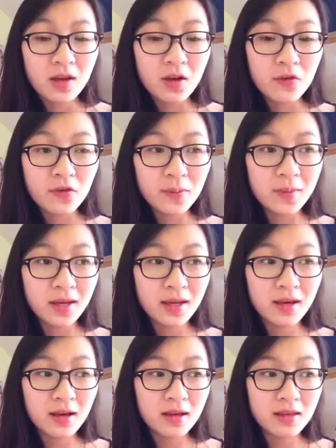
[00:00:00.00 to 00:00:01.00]
For
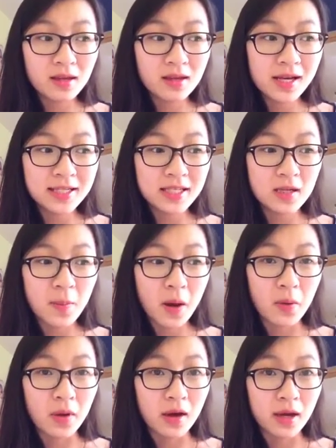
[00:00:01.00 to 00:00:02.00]
me, I think I did
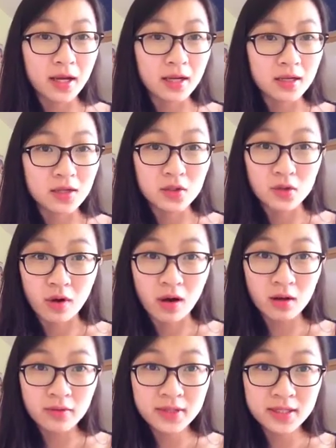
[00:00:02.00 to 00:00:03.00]
about 9
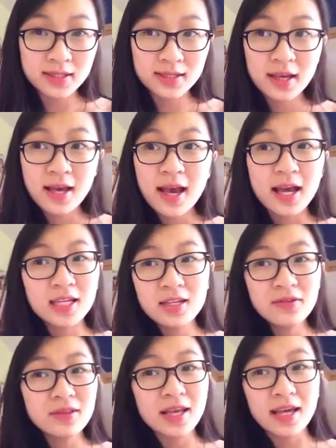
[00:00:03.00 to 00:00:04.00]
drafts, and
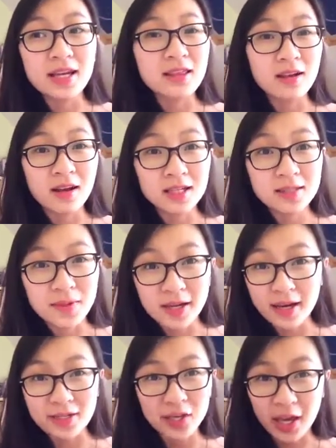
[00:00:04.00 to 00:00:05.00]
even then, at the last
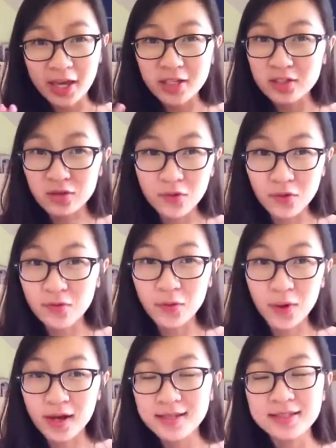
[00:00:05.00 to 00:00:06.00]
minute, I changed a few of the
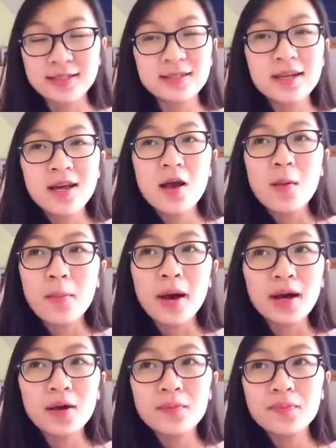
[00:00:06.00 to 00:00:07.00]
words.
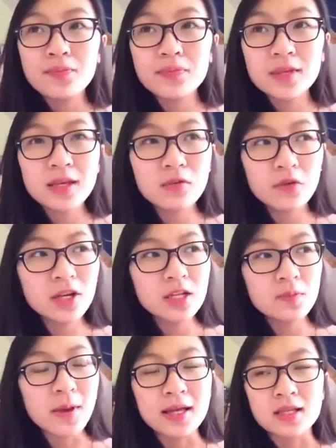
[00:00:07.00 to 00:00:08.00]
But it really
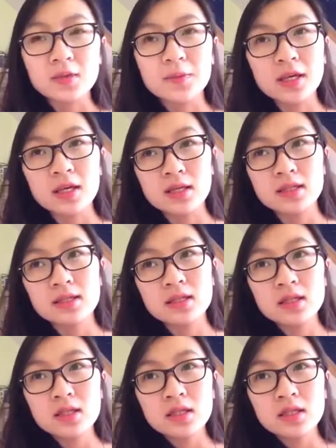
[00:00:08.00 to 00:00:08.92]
depends, because